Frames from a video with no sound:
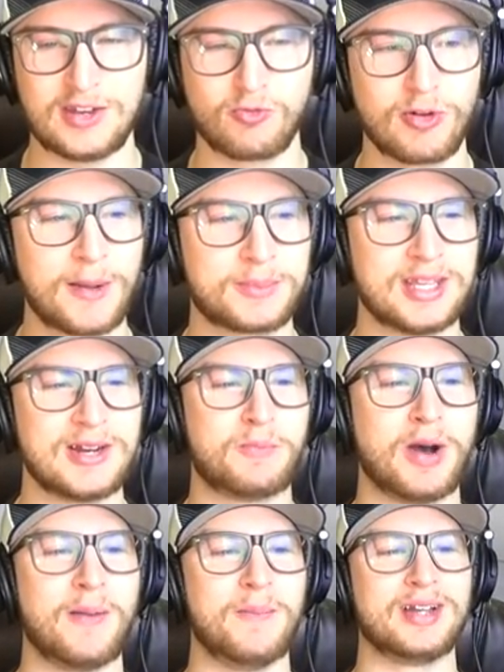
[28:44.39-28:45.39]
have
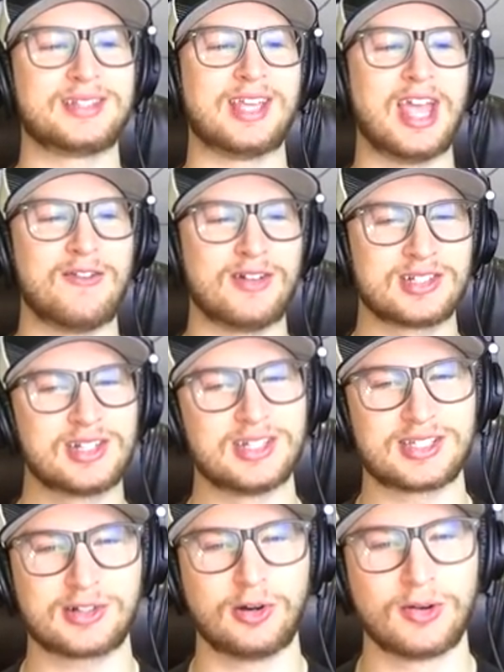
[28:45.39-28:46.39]
erupted, but McDavid's going
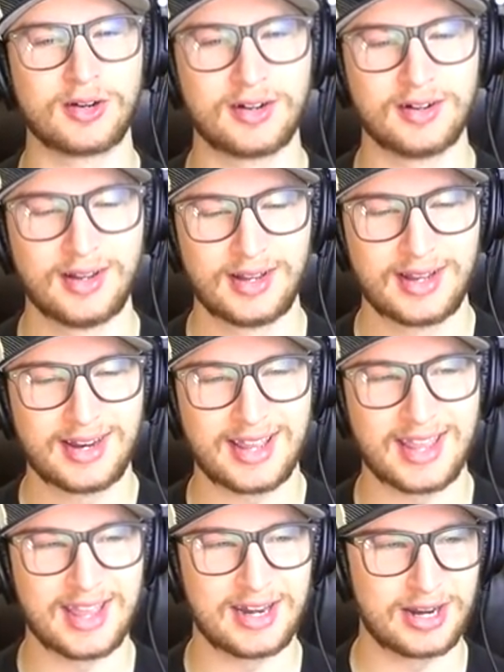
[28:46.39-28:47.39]
to score
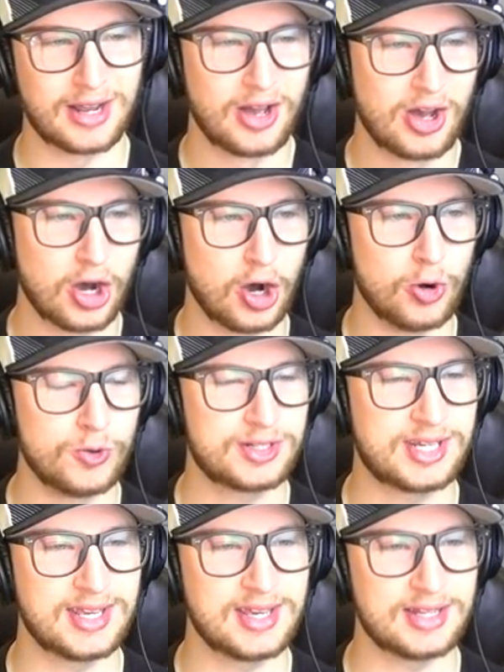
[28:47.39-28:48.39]
in
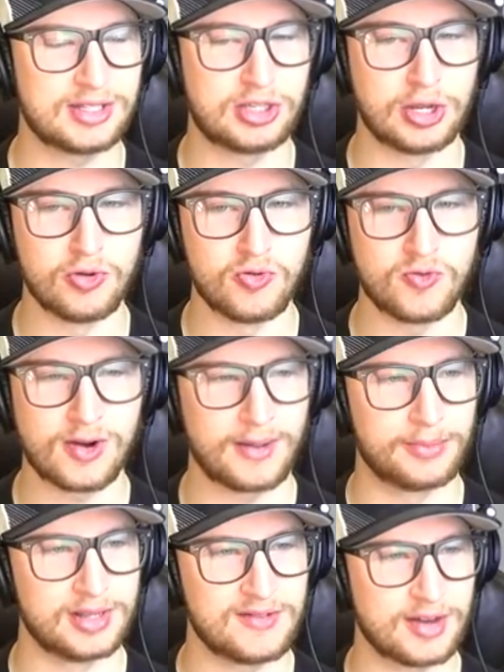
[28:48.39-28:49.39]
OT2.
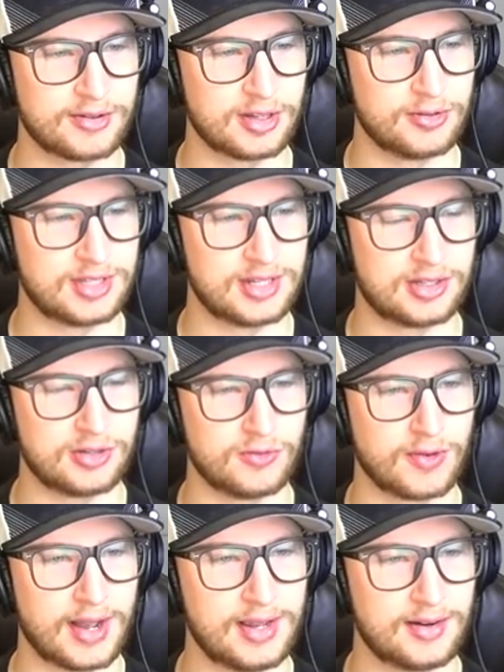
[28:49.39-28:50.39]
I believe that was
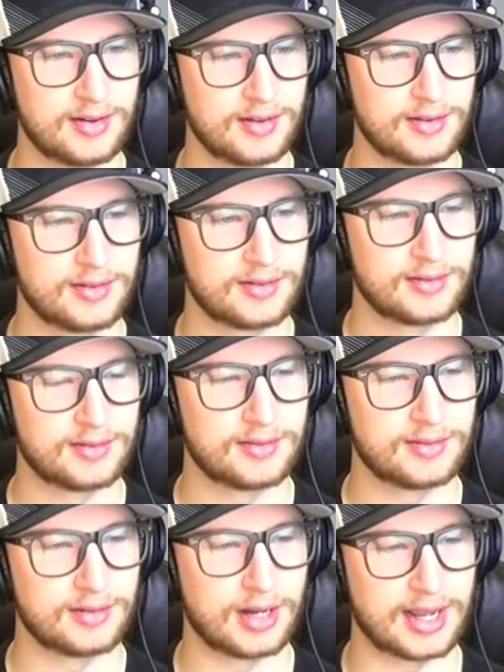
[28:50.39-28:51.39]
OT2, right?
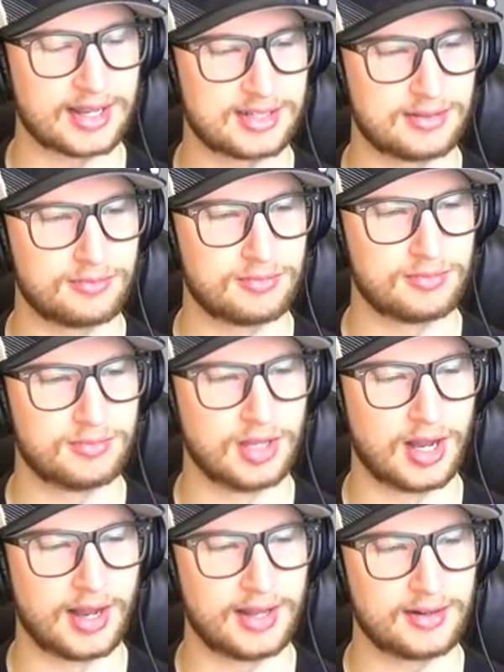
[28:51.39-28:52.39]
I guess
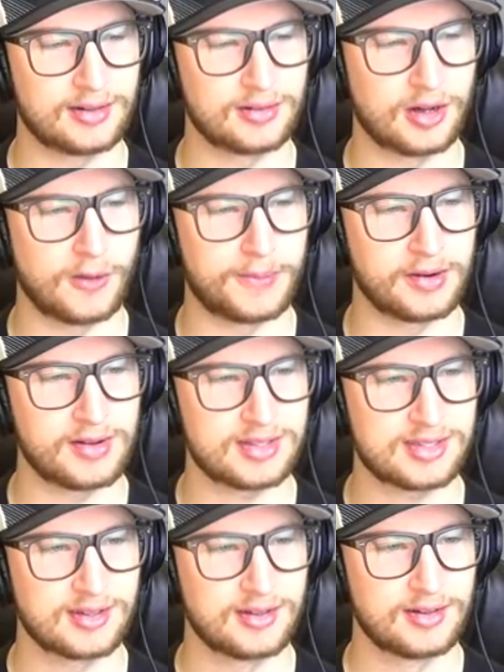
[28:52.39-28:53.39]
not. All
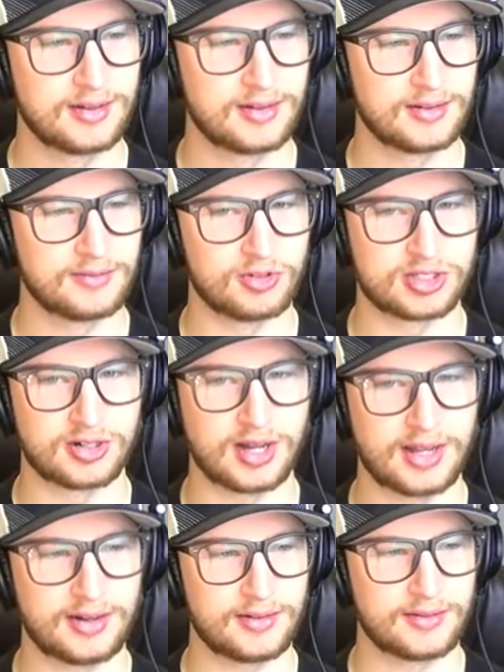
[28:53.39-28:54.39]
periods? Was there
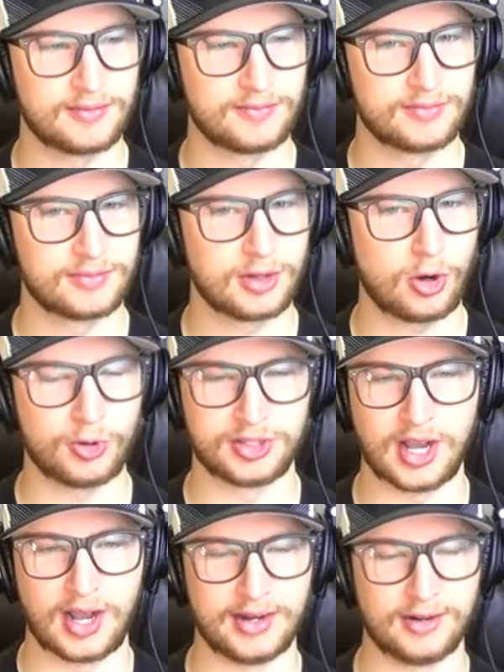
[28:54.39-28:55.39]
not?
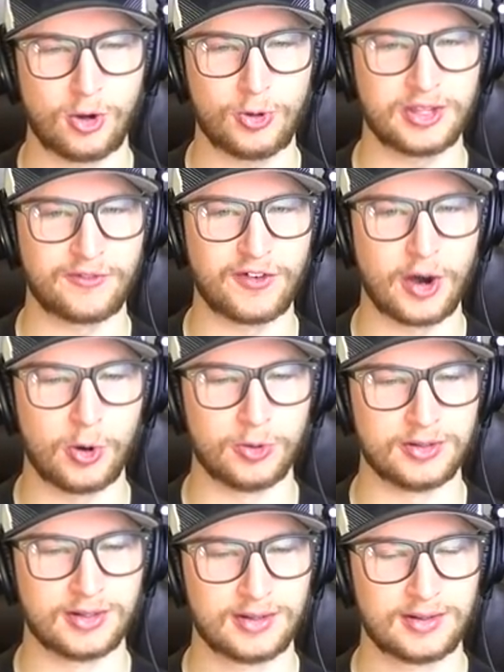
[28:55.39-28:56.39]
Hold on. Hold the
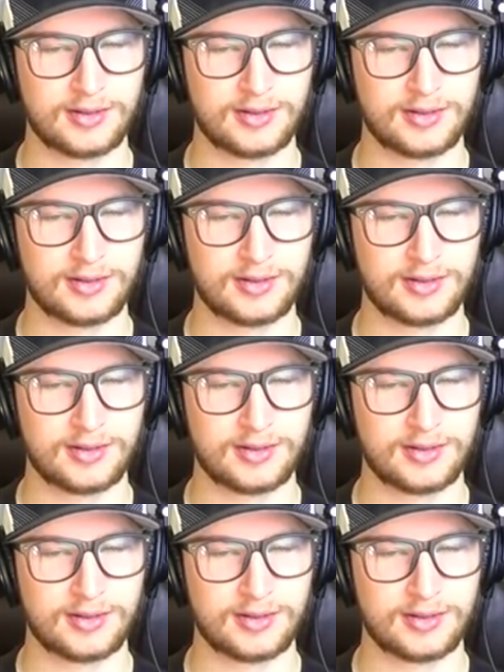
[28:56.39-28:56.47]
phone.